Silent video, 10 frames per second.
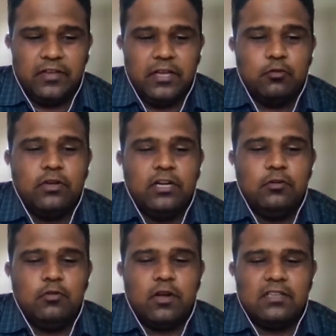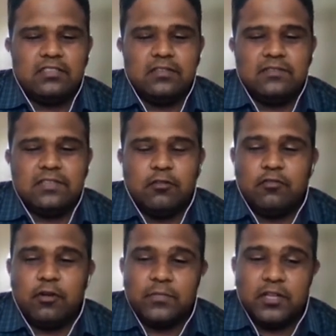couldn't took ourselves out
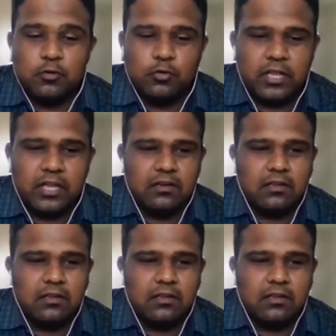from the routine?